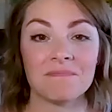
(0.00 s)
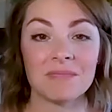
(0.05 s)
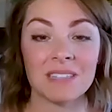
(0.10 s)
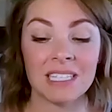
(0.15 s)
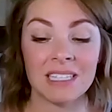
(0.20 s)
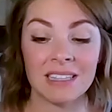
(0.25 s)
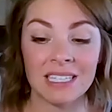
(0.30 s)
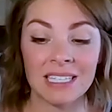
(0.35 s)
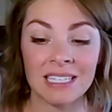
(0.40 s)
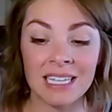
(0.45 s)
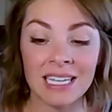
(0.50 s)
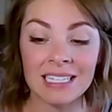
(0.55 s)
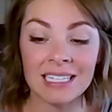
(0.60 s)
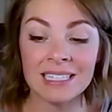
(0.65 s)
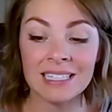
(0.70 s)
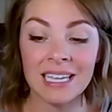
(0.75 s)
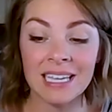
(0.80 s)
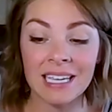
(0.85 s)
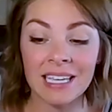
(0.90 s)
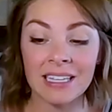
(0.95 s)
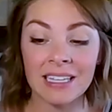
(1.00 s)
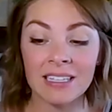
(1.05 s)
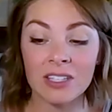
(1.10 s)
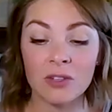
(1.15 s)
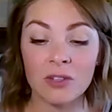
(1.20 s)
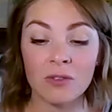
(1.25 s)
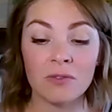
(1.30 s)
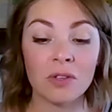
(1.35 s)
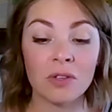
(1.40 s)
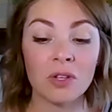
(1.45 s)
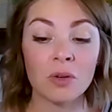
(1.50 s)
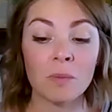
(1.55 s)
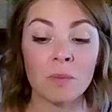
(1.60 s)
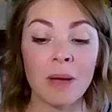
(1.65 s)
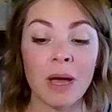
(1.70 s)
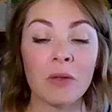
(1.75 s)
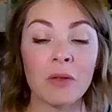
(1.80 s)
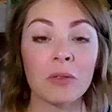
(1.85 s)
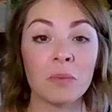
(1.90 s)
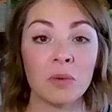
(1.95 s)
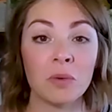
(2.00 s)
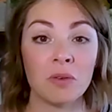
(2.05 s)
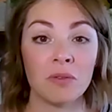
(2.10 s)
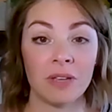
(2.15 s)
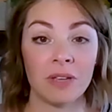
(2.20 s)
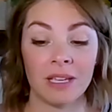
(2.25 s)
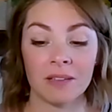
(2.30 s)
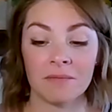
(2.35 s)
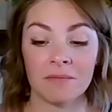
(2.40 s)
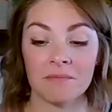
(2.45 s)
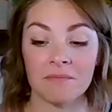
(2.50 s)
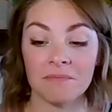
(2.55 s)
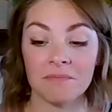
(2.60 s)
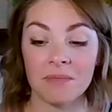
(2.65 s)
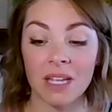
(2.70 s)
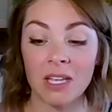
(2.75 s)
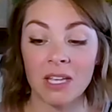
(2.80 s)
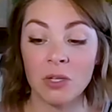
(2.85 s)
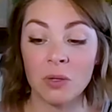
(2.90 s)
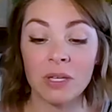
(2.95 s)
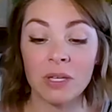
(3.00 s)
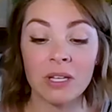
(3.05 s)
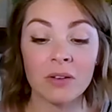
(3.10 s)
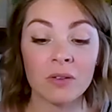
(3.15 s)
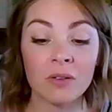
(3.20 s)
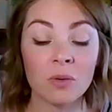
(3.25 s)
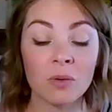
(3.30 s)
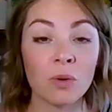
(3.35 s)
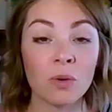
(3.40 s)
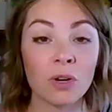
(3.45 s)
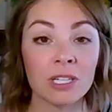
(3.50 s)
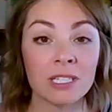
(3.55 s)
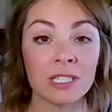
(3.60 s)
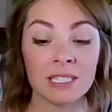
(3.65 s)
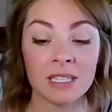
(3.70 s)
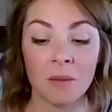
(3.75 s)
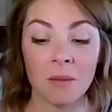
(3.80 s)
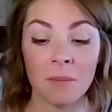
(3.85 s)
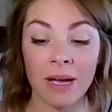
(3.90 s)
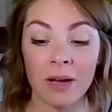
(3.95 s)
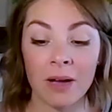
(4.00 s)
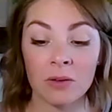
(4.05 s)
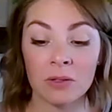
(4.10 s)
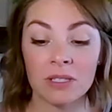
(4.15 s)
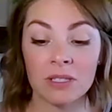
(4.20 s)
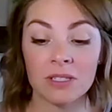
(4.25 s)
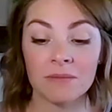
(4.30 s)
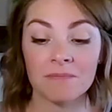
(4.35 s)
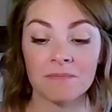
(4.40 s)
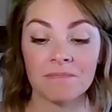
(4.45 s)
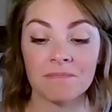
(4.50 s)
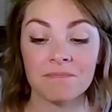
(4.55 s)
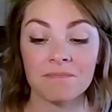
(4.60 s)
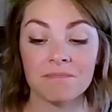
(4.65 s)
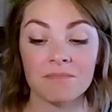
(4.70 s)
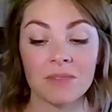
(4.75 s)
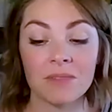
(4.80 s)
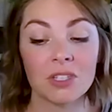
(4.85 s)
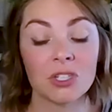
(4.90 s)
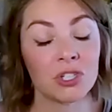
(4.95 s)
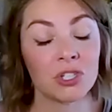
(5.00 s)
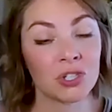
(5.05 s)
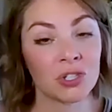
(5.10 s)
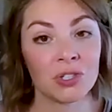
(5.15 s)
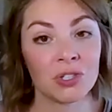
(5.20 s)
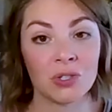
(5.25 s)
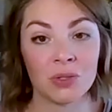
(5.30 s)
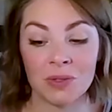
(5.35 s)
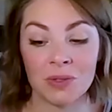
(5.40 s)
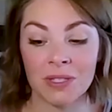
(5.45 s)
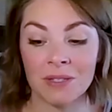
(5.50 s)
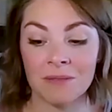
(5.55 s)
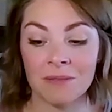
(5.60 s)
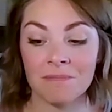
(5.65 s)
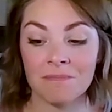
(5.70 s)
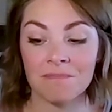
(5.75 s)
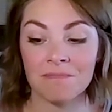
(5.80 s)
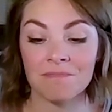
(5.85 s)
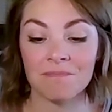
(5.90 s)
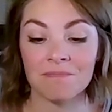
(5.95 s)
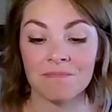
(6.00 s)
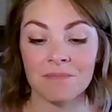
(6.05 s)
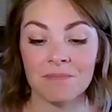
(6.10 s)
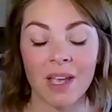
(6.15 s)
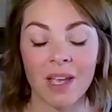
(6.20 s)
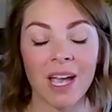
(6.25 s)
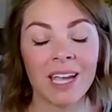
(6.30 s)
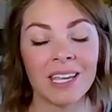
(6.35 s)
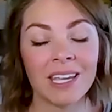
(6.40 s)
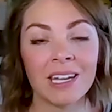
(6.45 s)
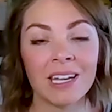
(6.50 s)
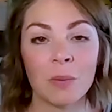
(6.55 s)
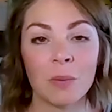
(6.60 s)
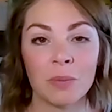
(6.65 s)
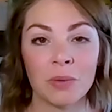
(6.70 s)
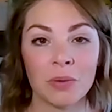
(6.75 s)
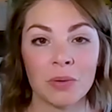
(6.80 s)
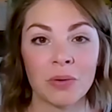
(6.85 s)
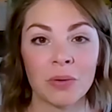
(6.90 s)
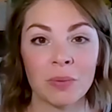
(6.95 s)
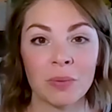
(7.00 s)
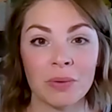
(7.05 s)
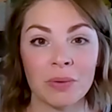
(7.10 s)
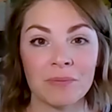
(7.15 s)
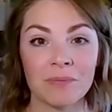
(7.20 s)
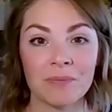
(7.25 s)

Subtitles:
In the next second, you feel your mouth moving and you hear the words come out. Sure, Susan, I can help the group.